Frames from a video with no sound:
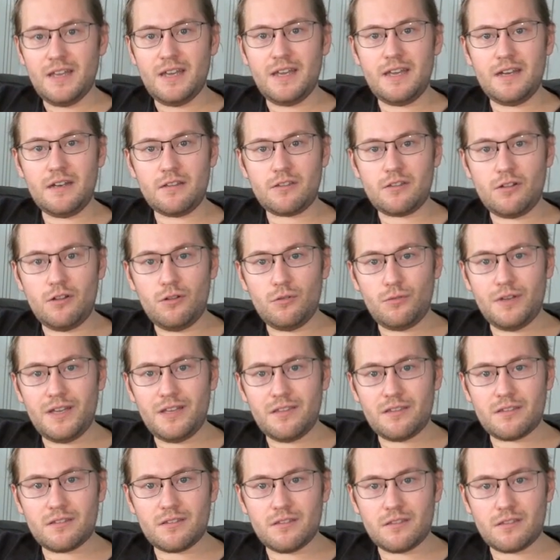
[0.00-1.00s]
And as
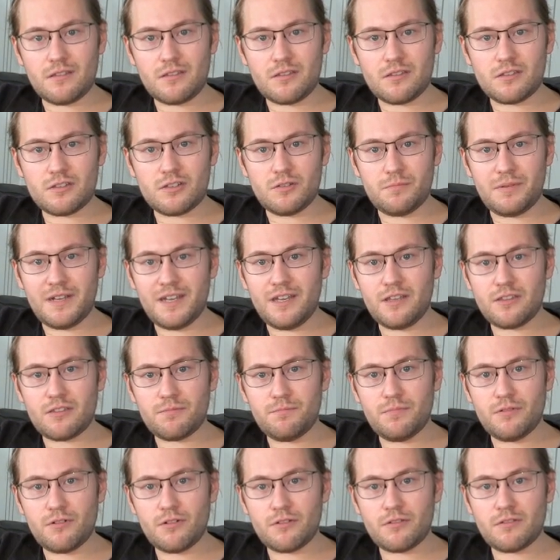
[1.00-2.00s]
always, this is Tobias
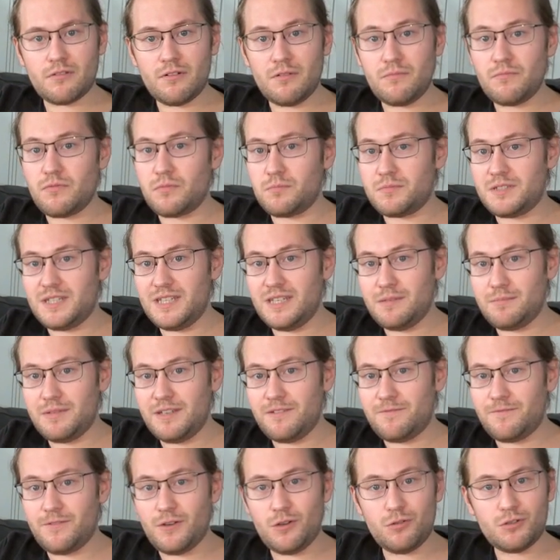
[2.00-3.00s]
Bergstrom from
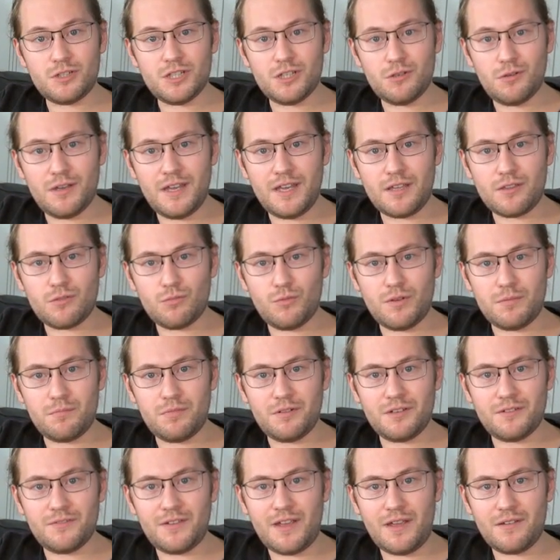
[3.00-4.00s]
TB Photo
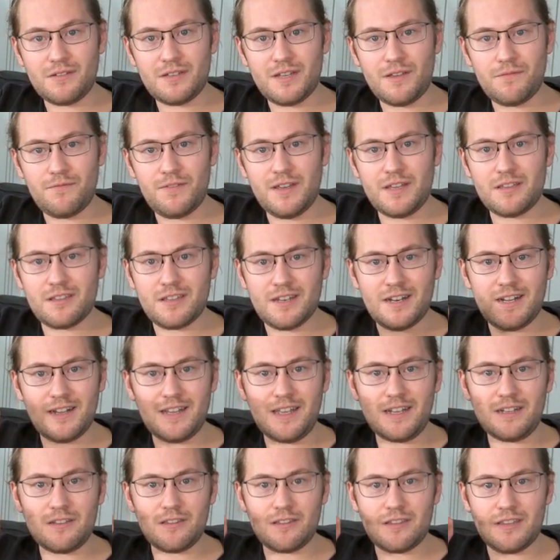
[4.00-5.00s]
X1.5 FX, and I'd
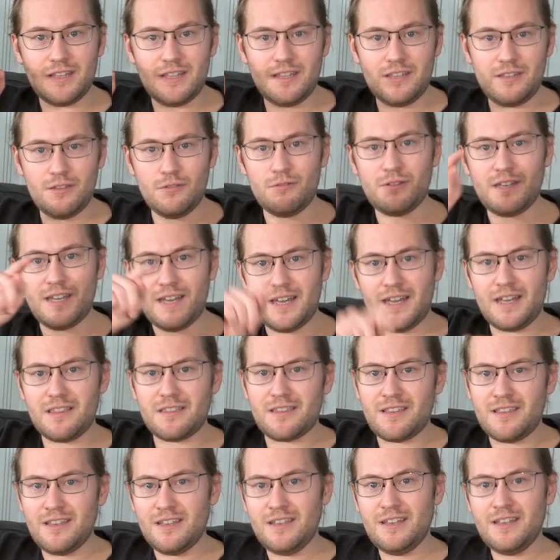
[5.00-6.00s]
like to see you
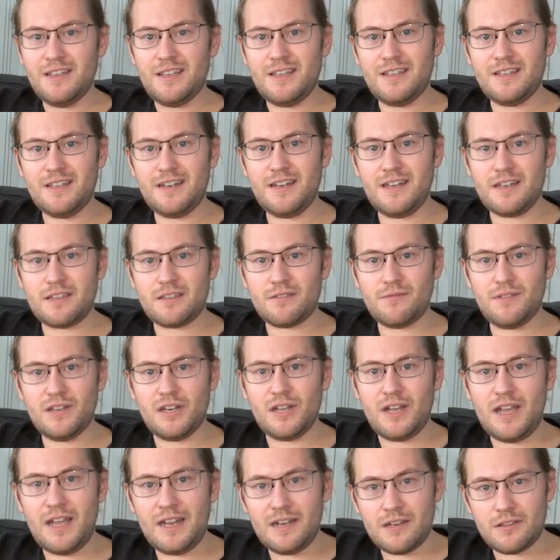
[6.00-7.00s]
guys in the next
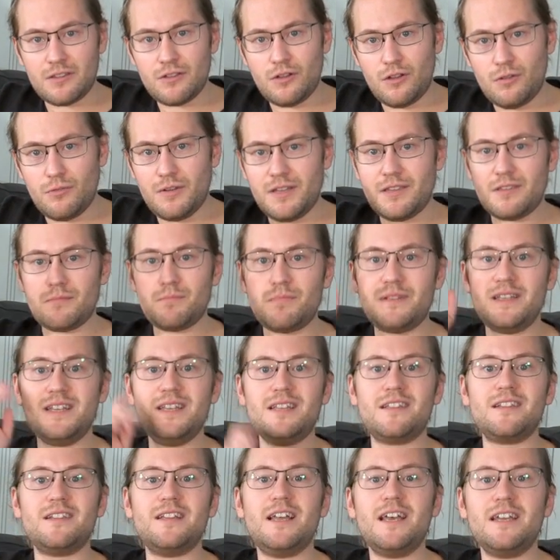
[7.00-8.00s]
video. And as always,
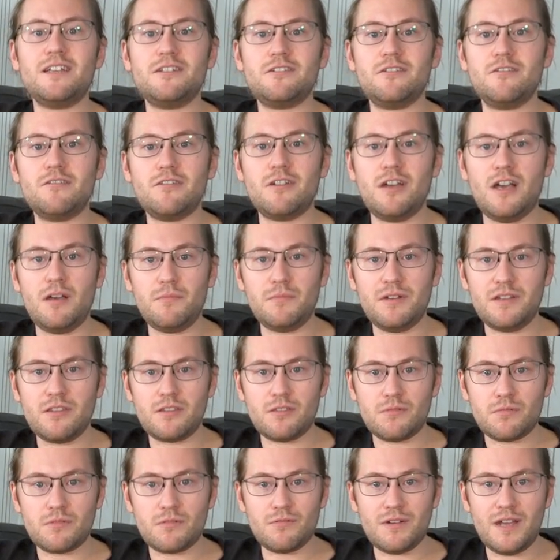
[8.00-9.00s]
please like, share, comment, and
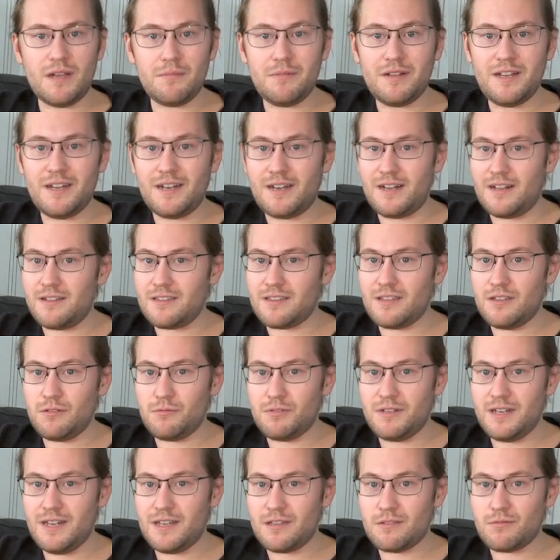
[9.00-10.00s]
subscribe, and I'll see you
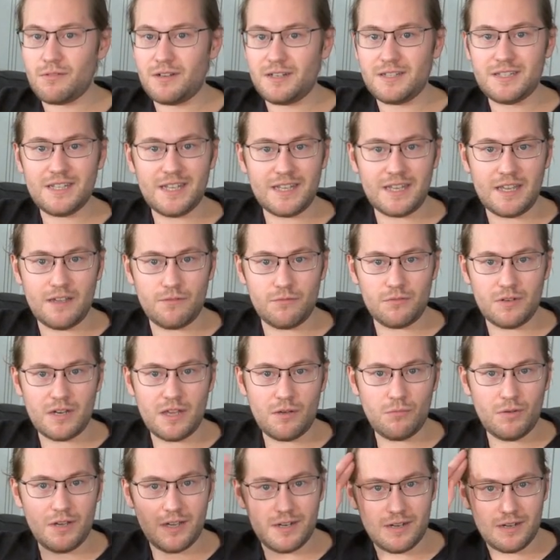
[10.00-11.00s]
in the next one. Take care from
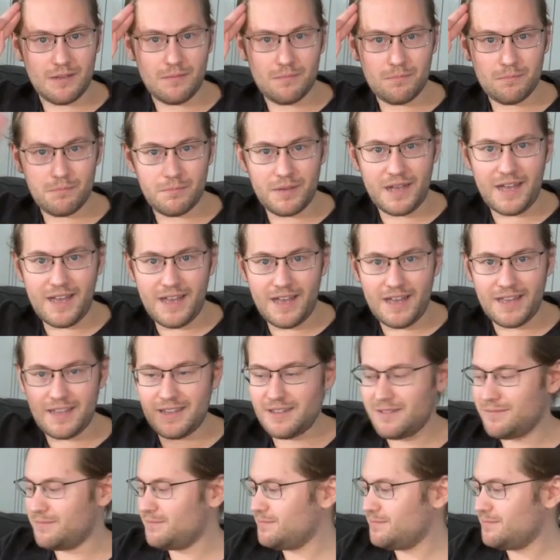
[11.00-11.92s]
now on. Bye.